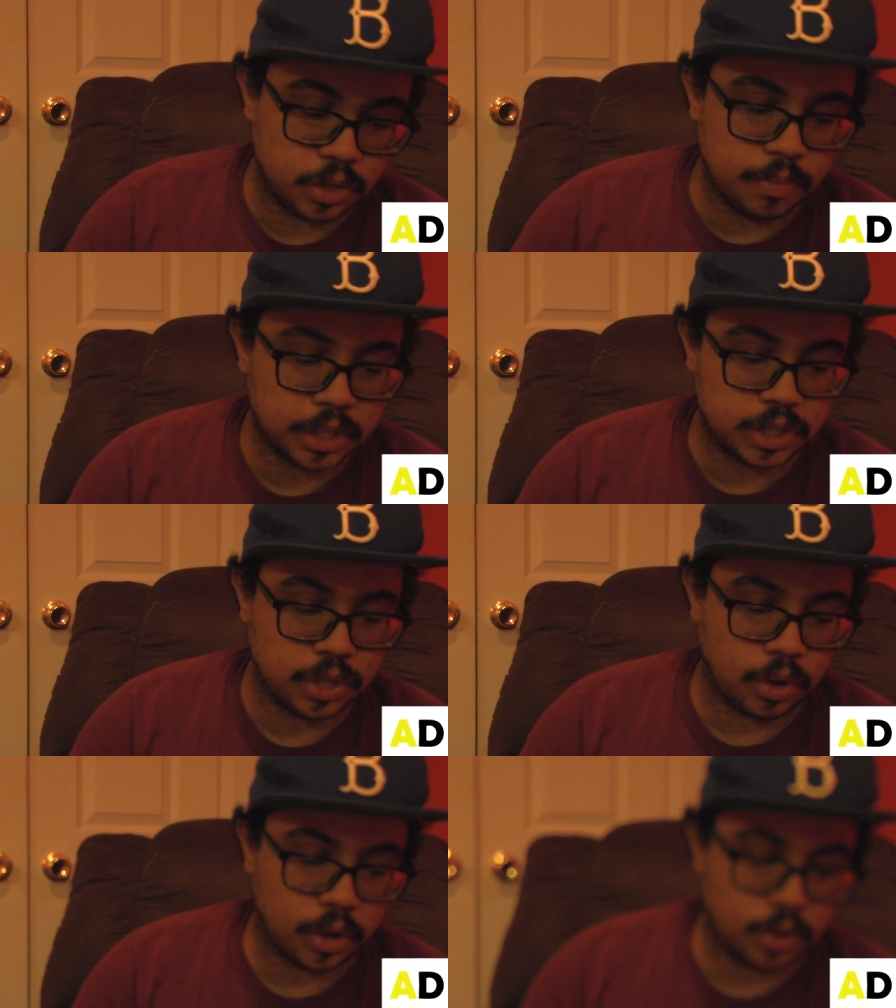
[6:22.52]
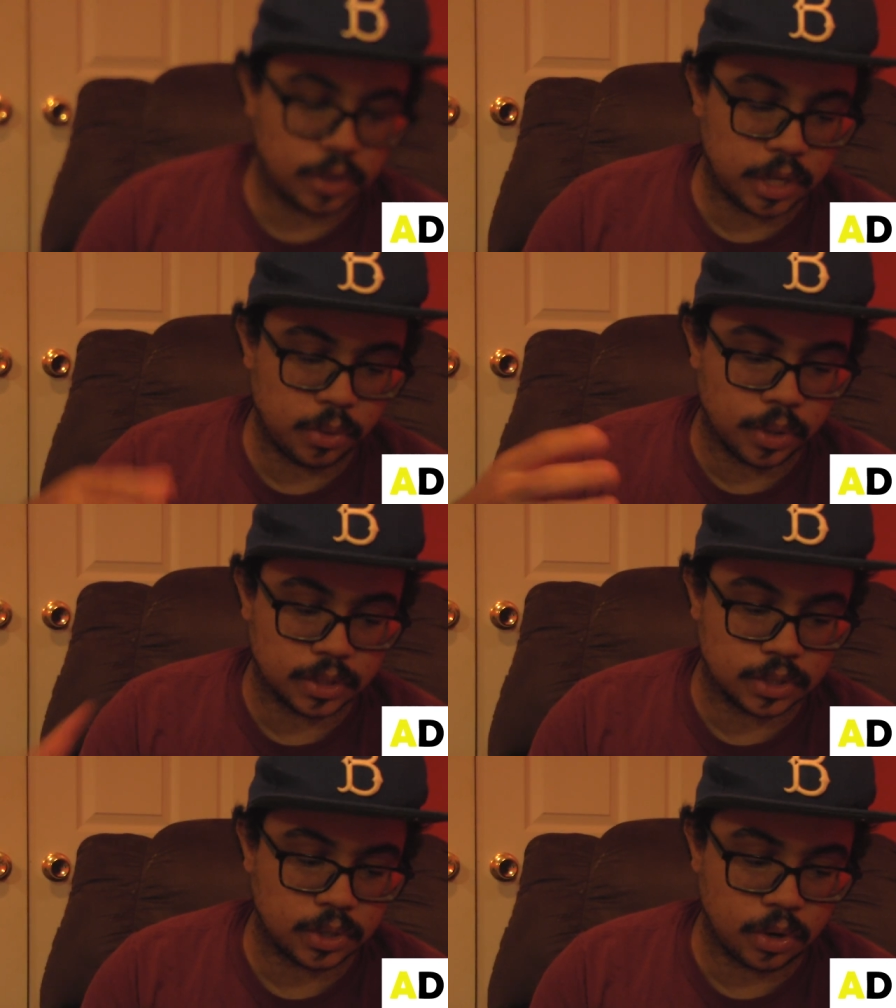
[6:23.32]
you mentioned in your article that you were
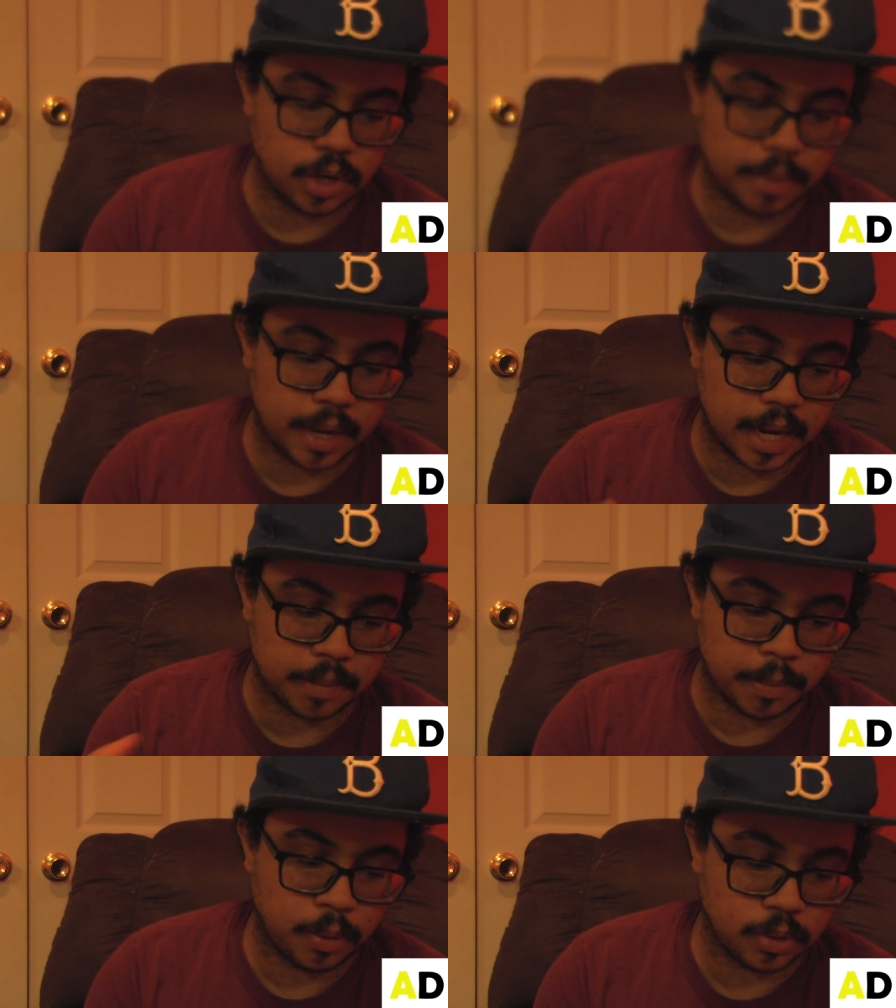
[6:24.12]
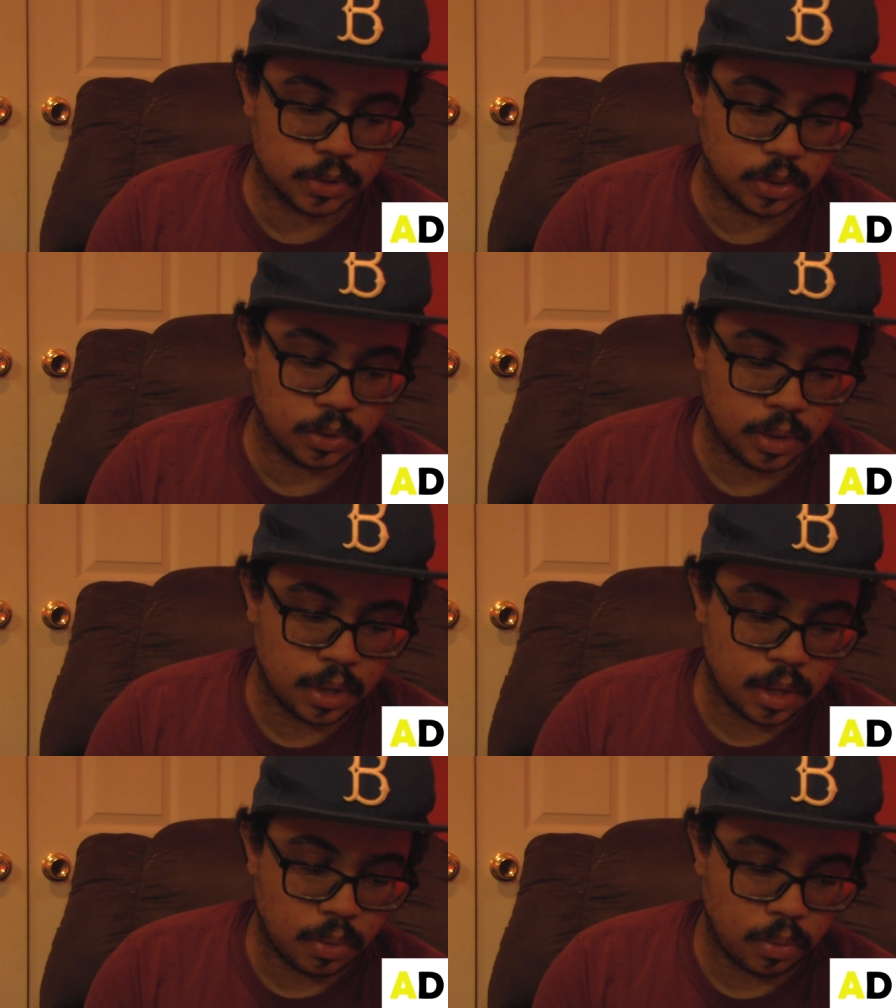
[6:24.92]
concerned about how the proposal
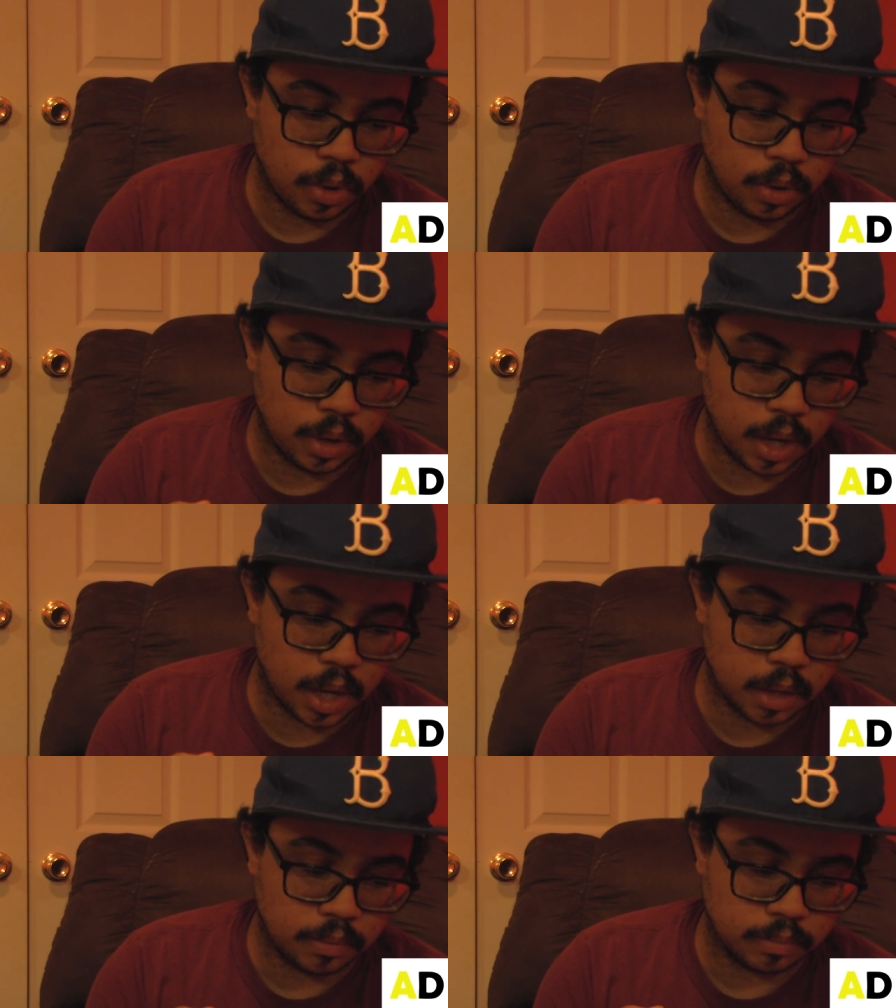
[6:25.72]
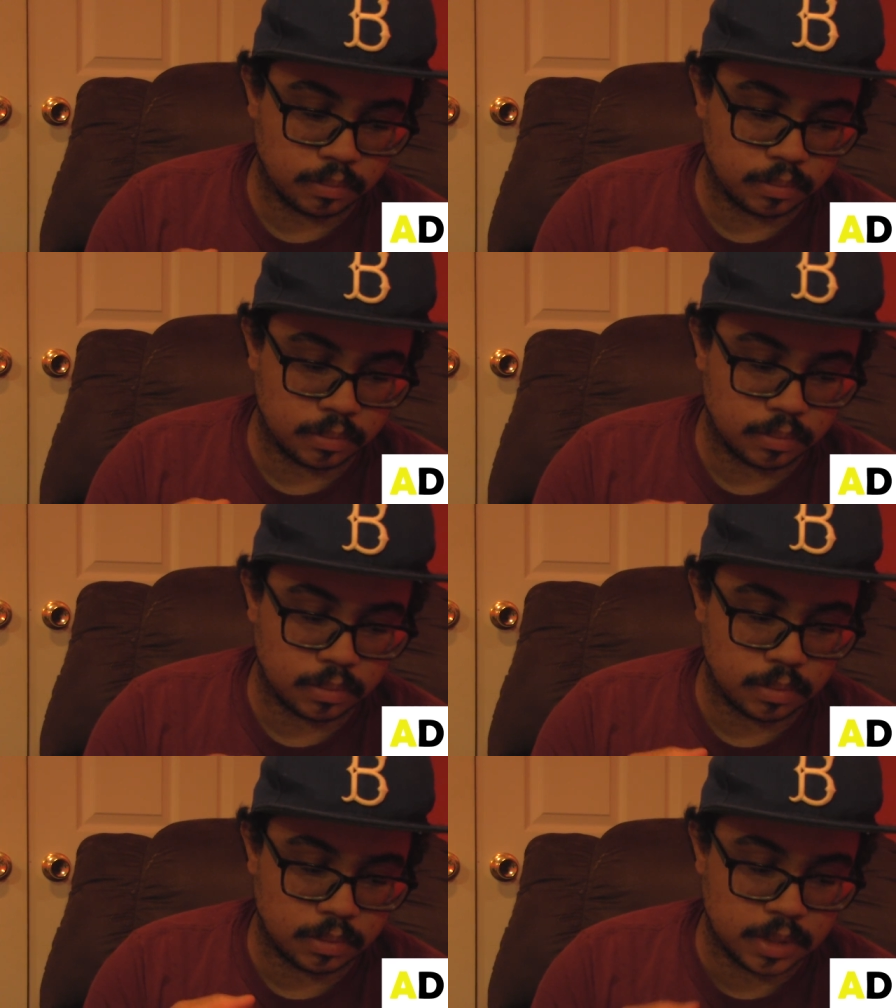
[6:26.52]
will
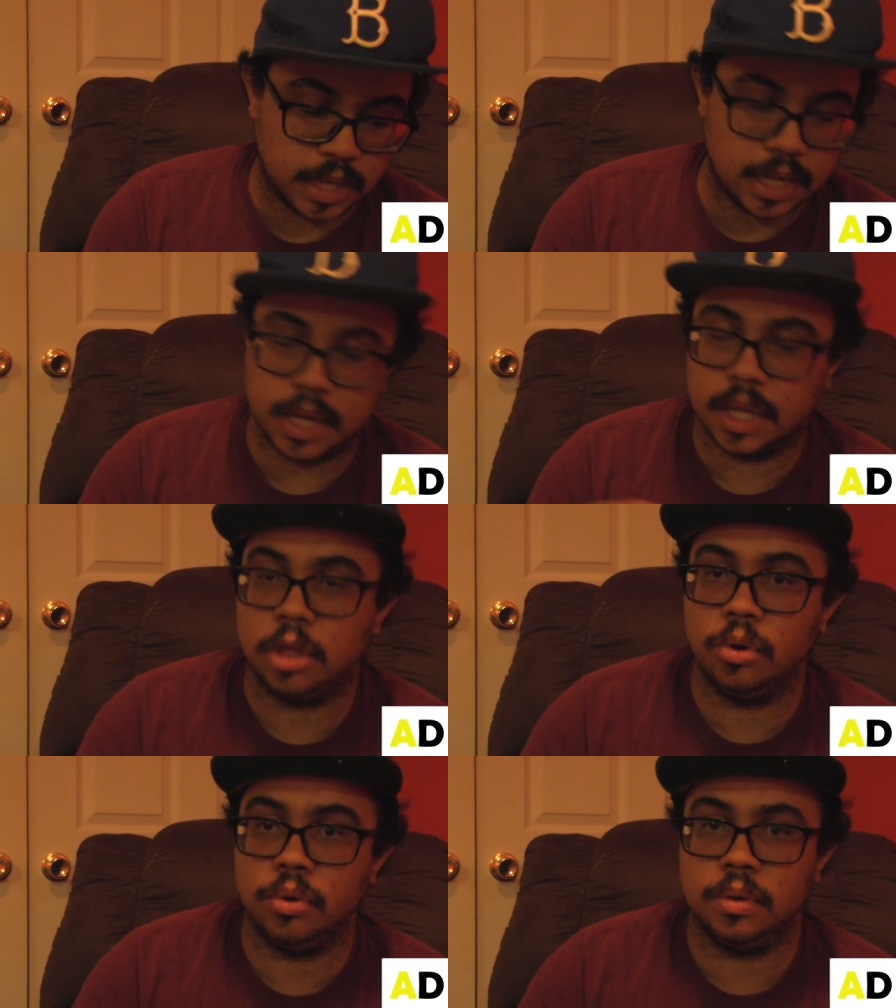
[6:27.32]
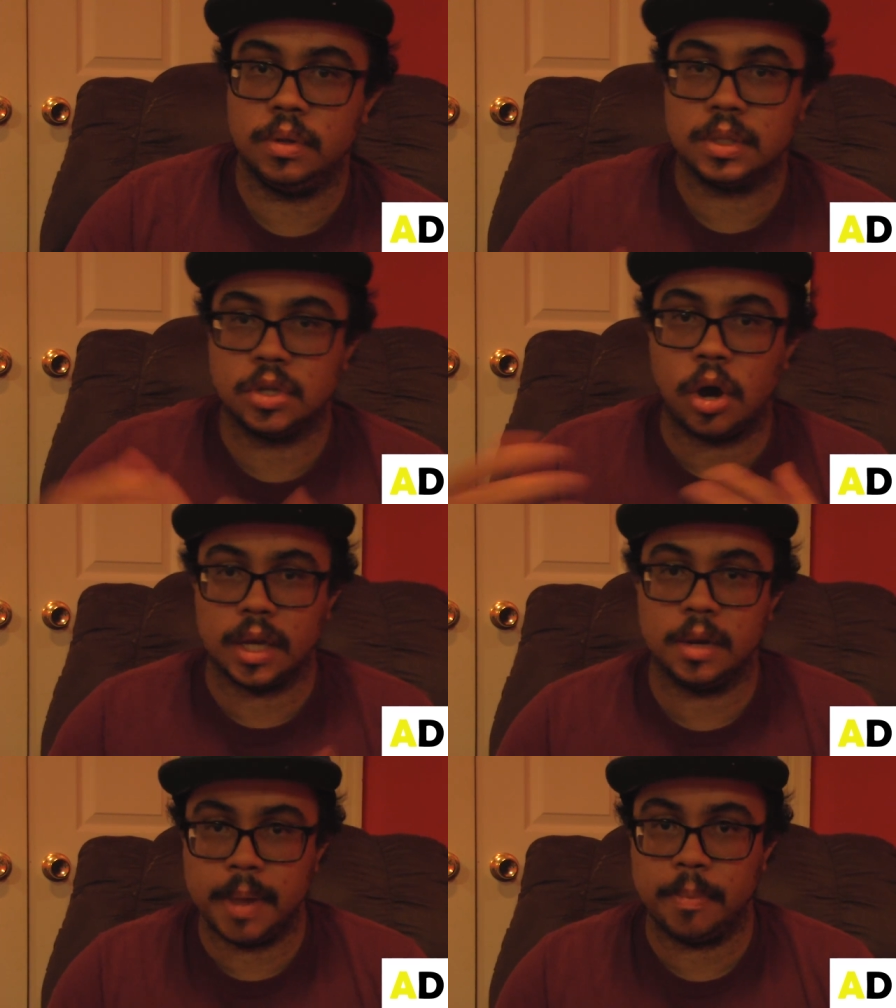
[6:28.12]
didn't include
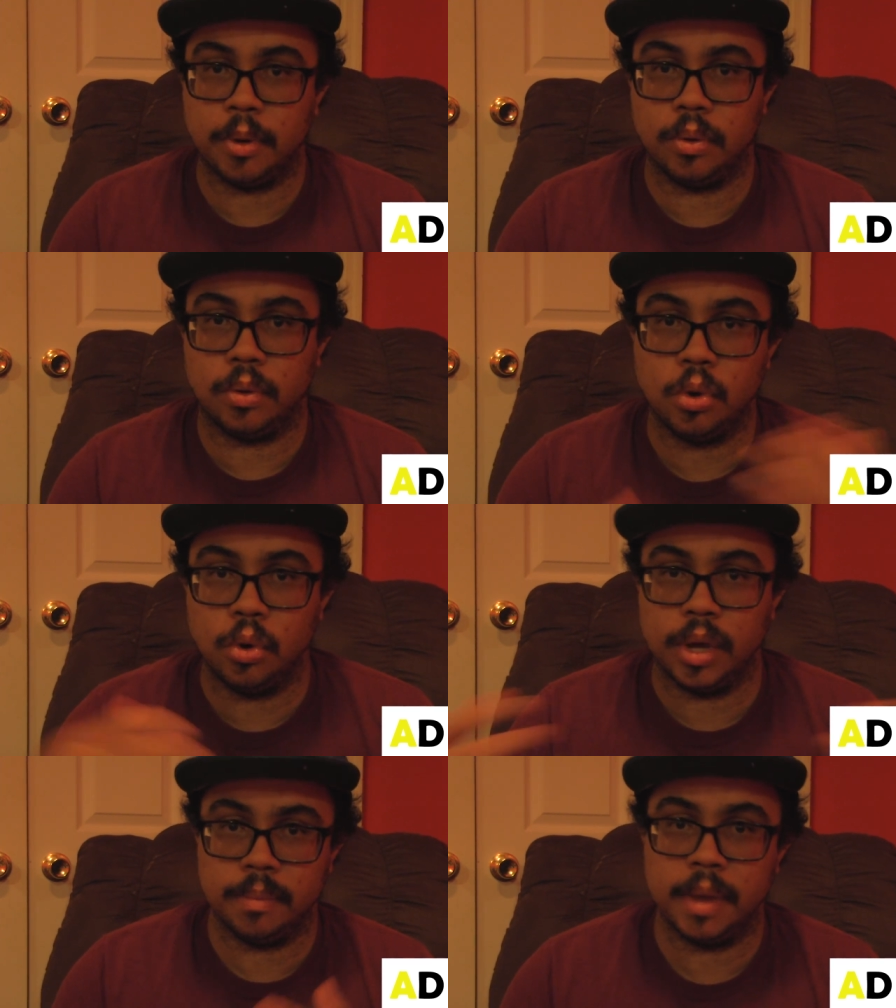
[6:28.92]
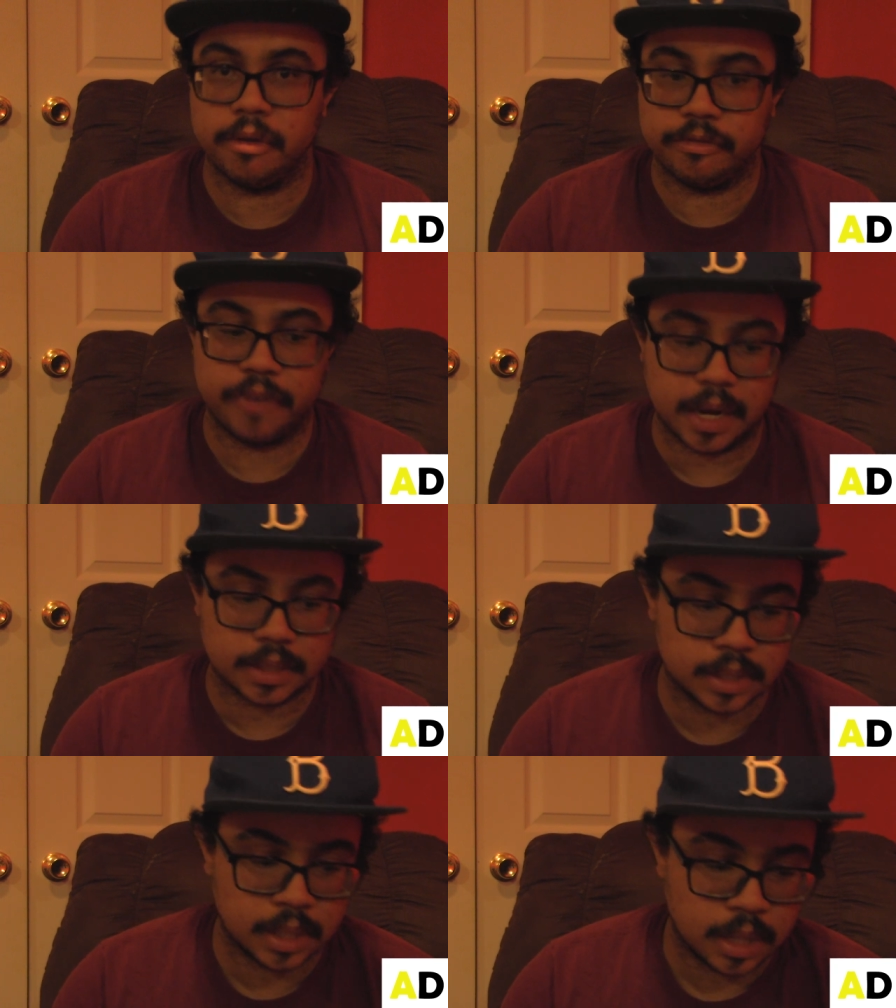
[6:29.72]
talking to people who it may
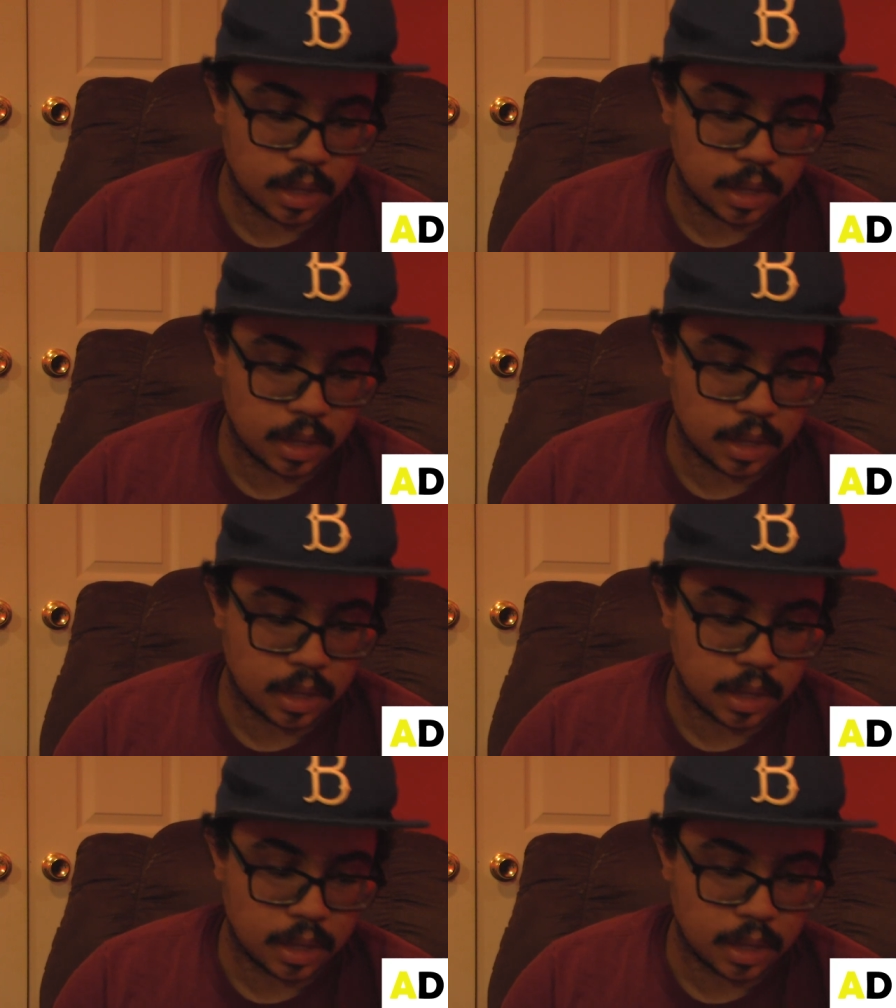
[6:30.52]
affect.